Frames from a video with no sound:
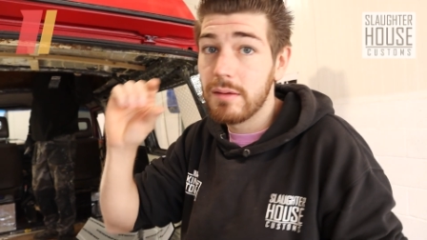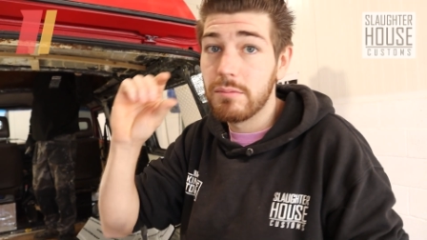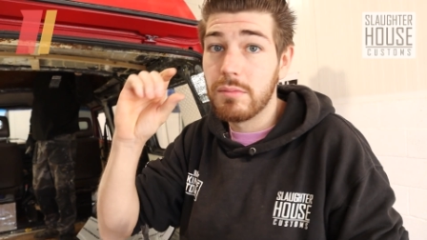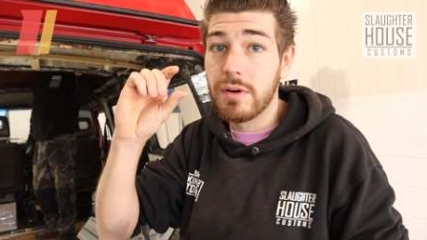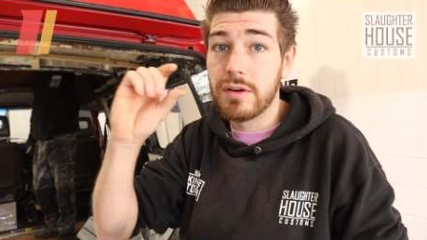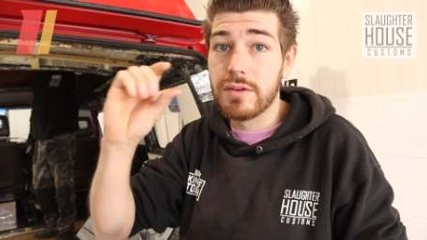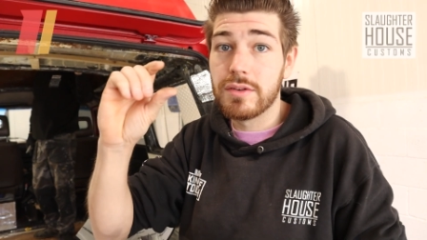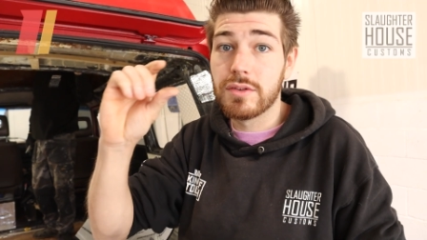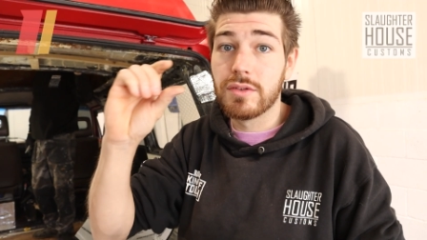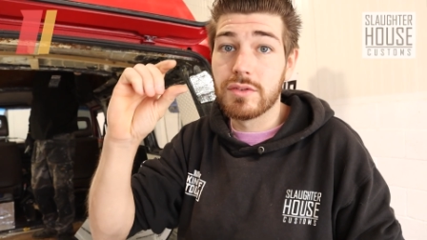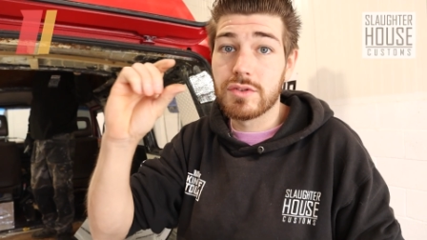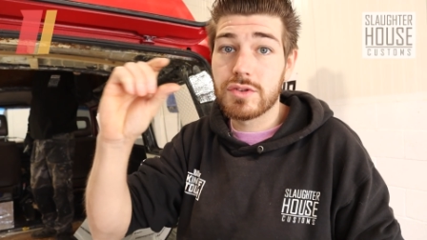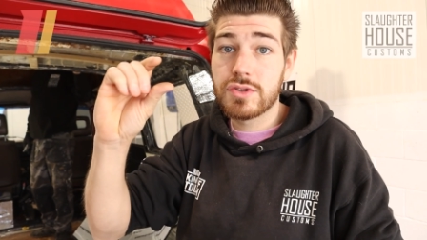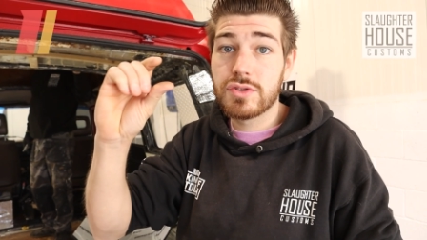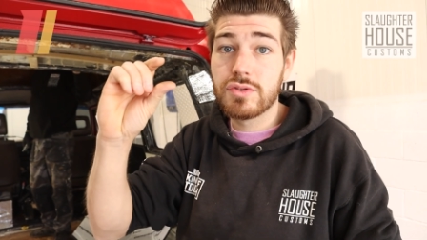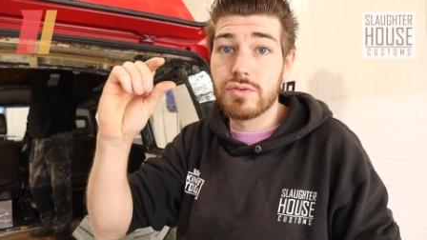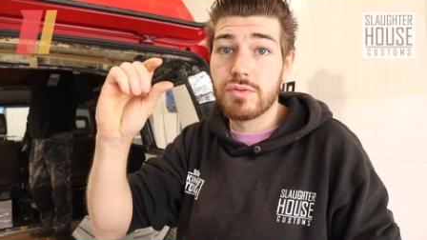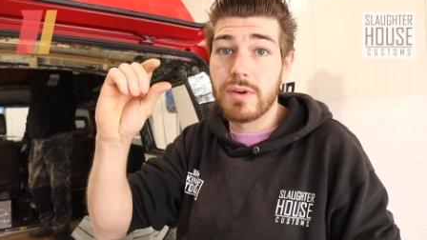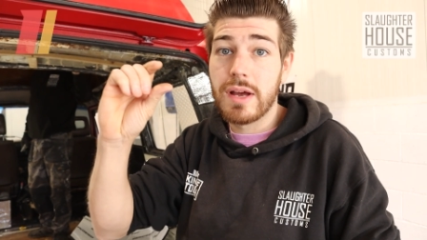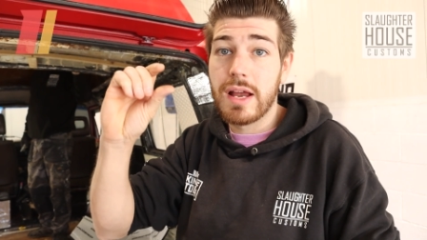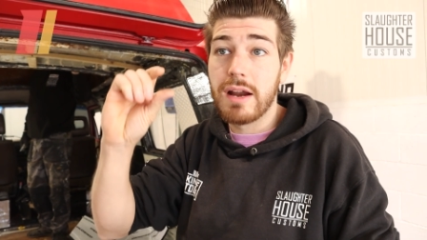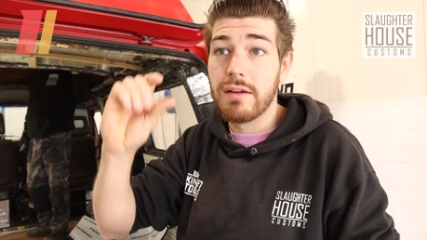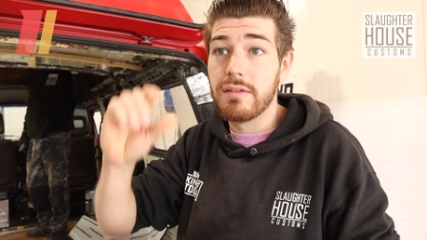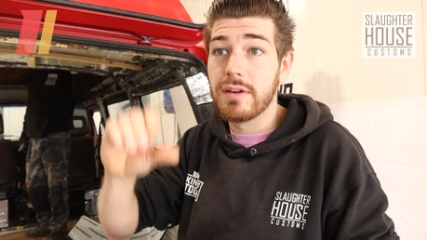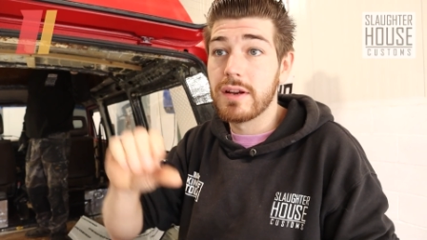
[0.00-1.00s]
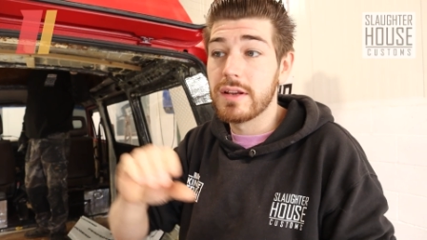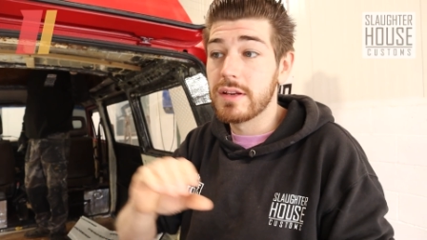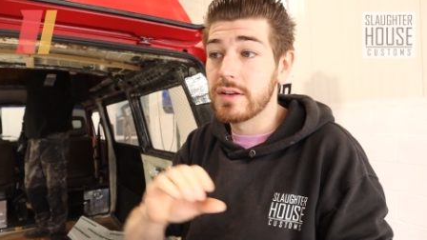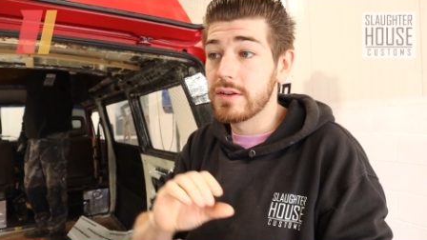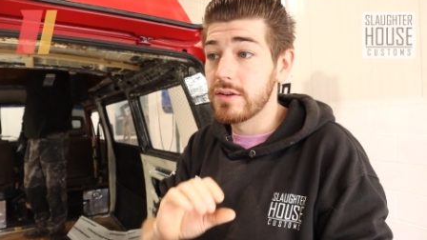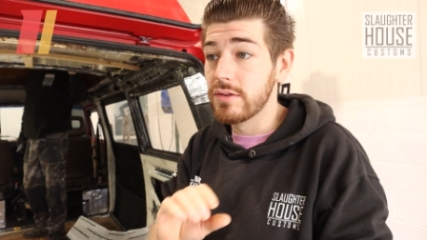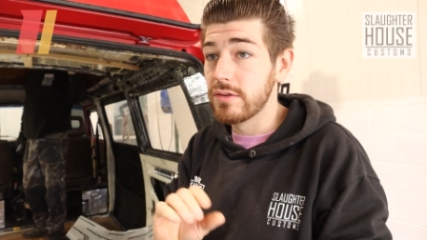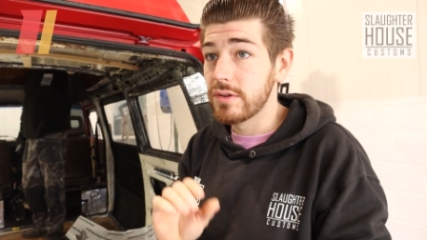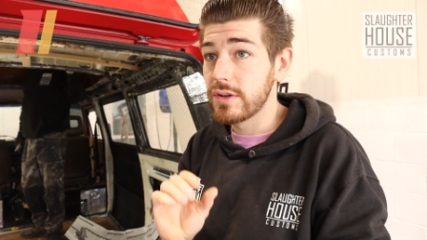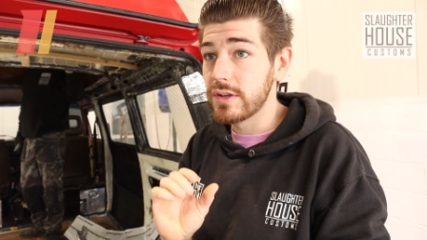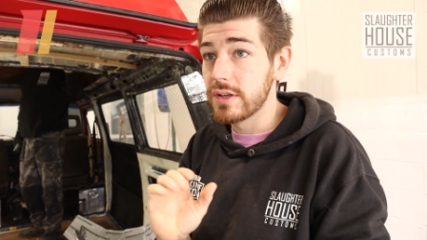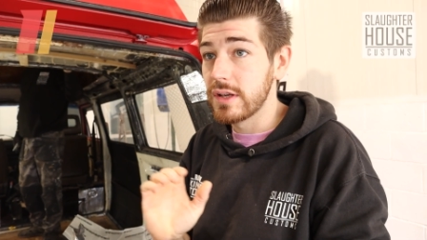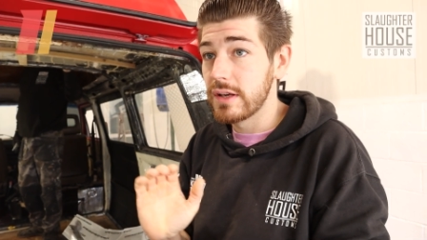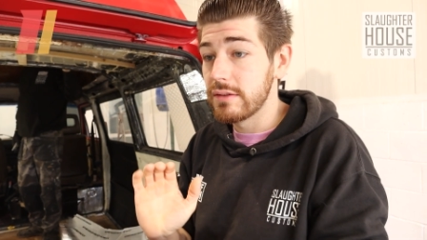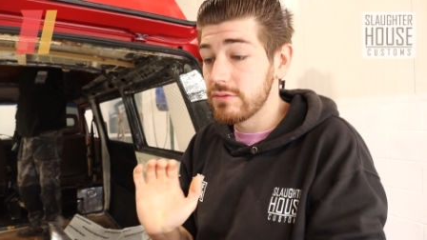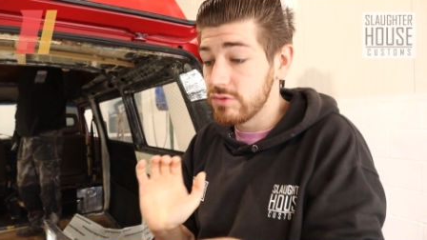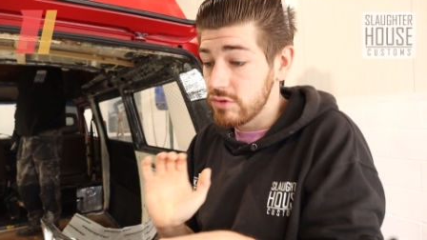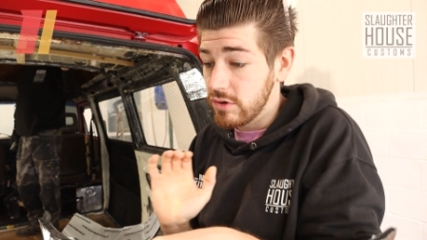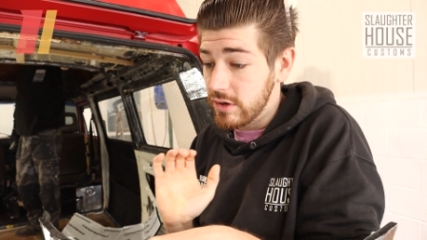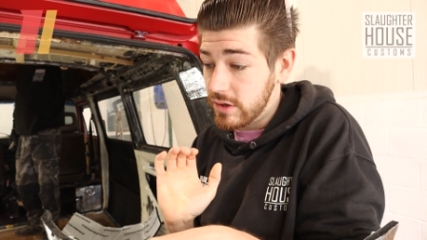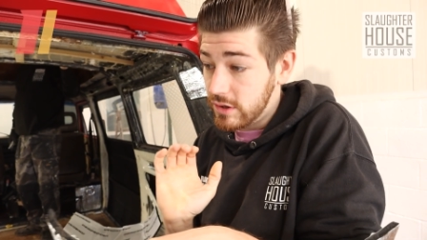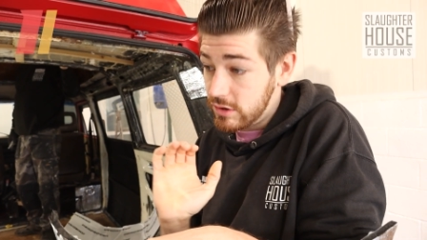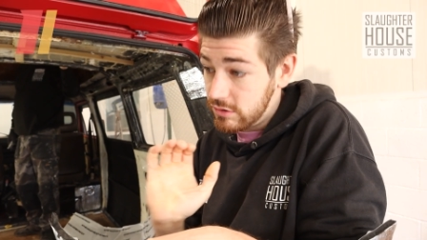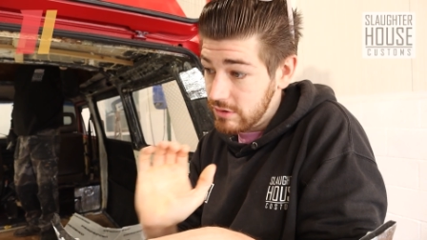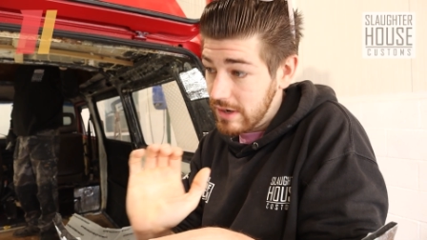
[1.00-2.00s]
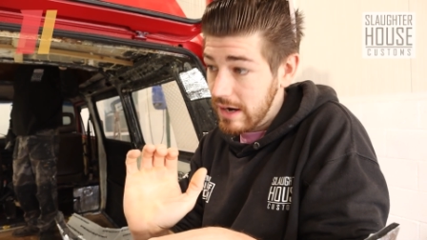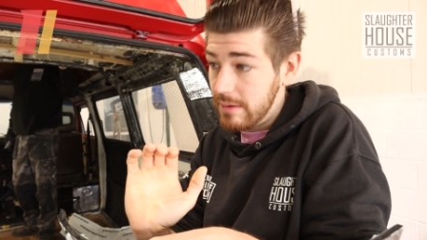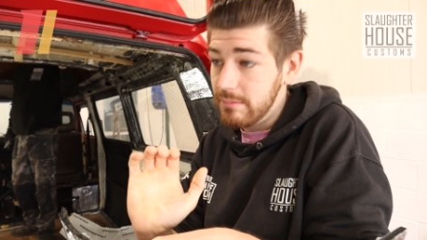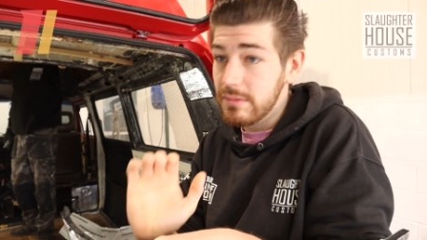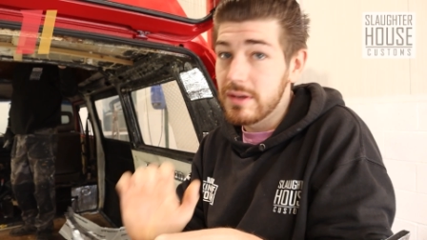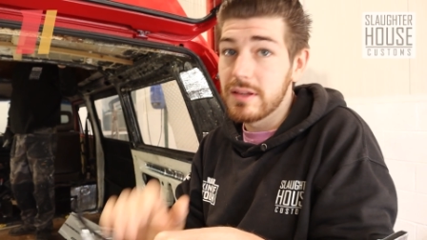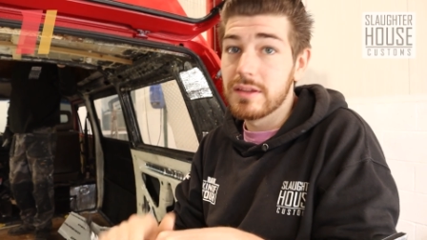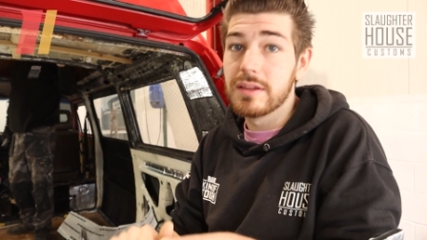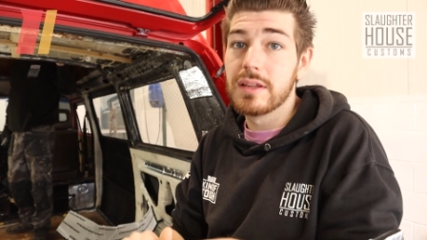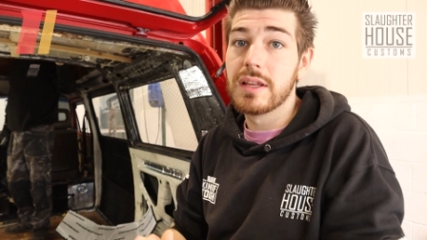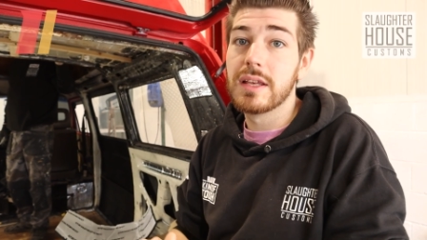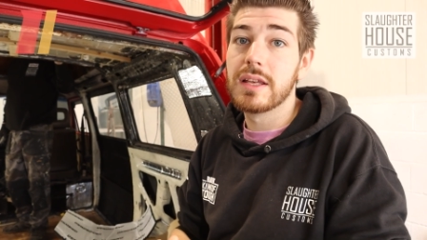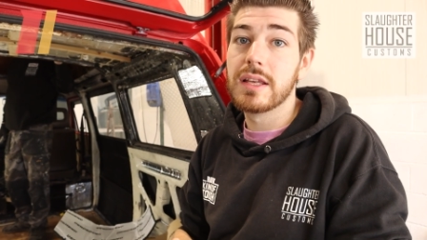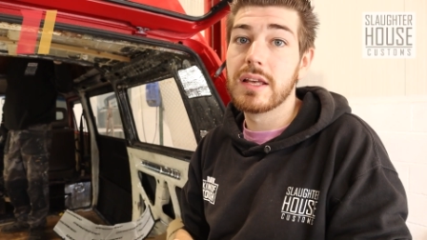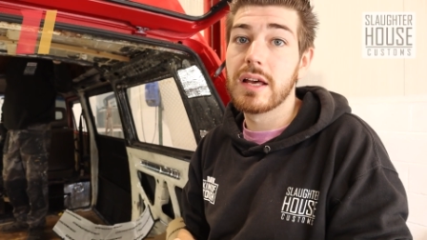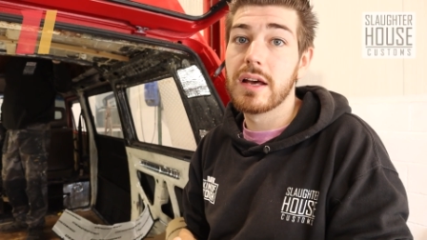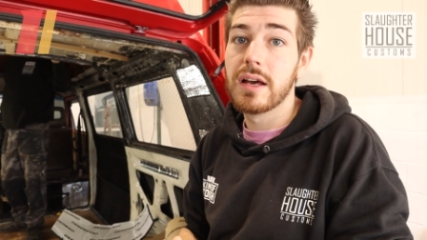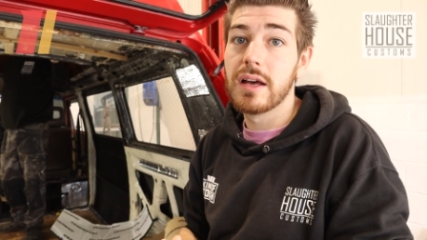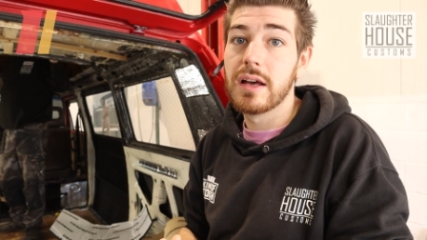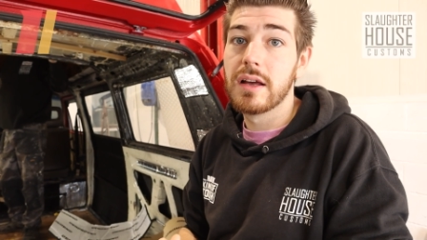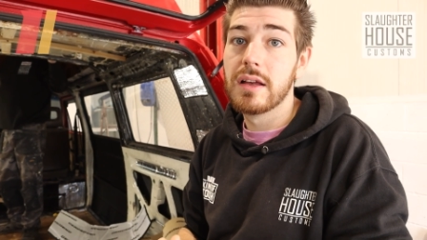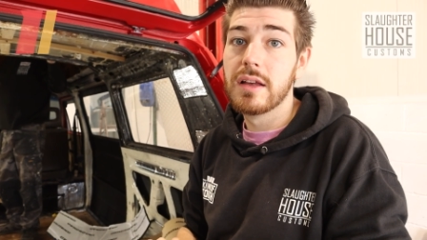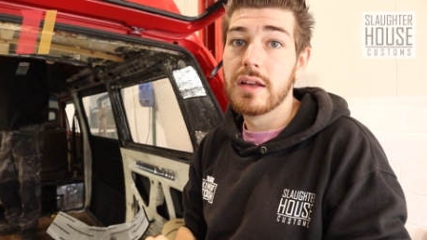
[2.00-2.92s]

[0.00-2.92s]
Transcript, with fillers: and where you've got a short area, you're not going to try and cram in the